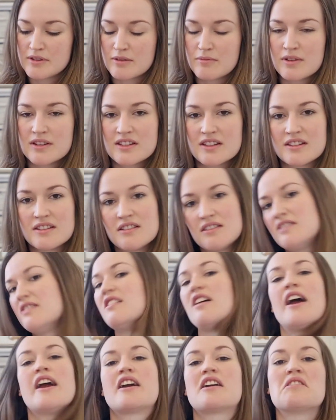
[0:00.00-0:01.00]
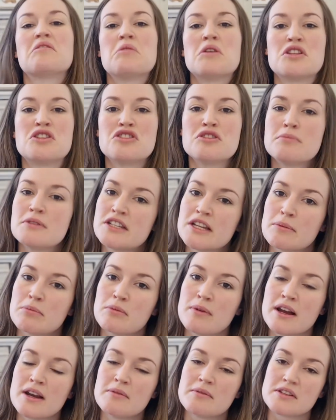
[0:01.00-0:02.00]
So it wasn't like a super
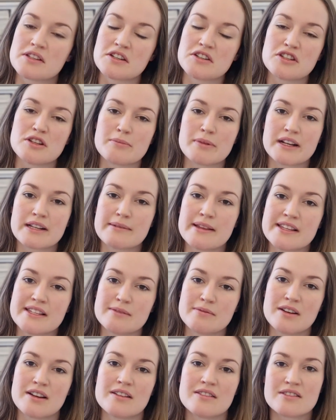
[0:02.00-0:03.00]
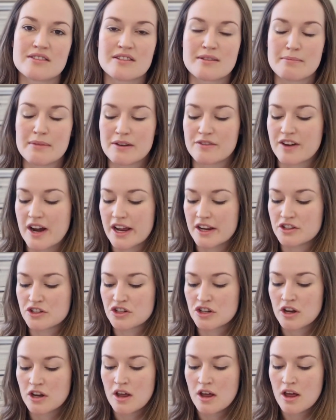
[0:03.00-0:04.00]
cheap one, it wasn't a super expensive one, it's sort of
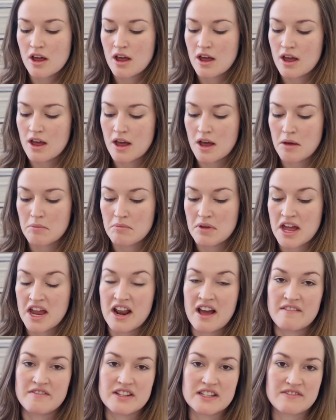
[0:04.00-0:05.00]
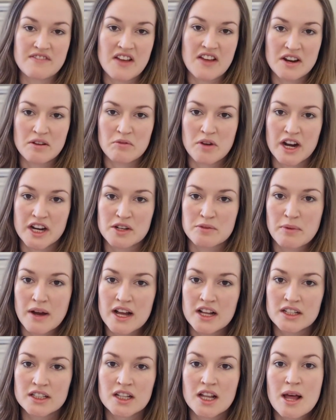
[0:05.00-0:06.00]
mid-range. And I've just found it worked
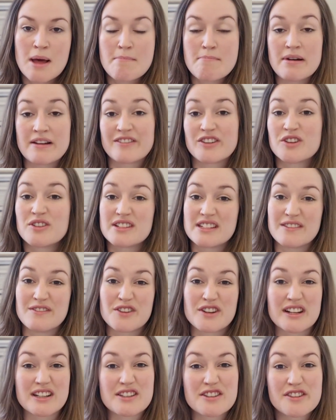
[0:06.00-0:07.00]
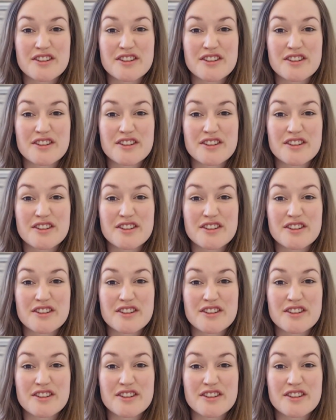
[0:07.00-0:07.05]
well. But of course, if you're